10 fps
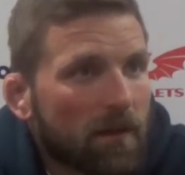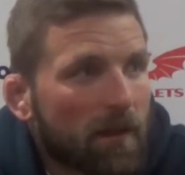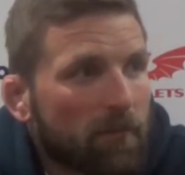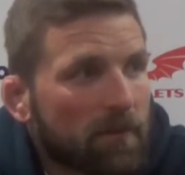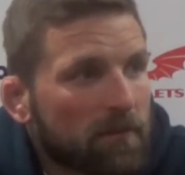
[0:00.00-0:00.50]

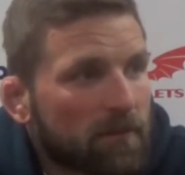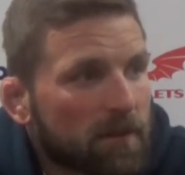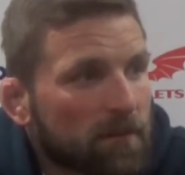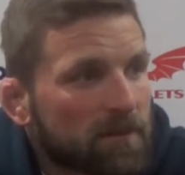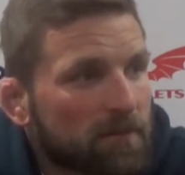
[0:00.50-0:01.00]
I believe the
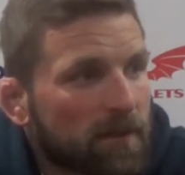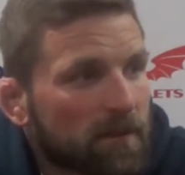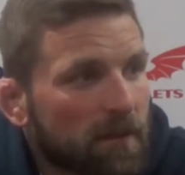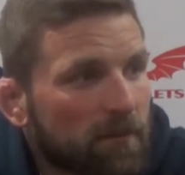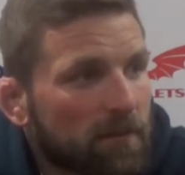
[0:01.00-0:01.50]
club is a big
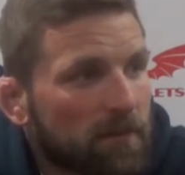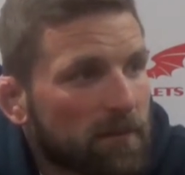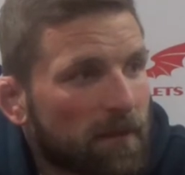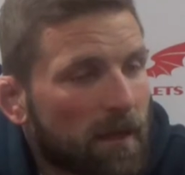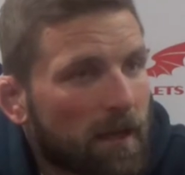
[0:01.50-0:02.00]
club.
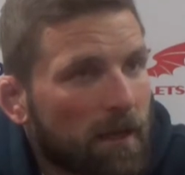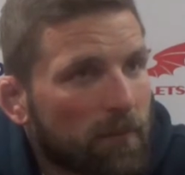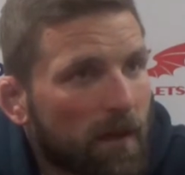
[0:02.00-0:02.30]
We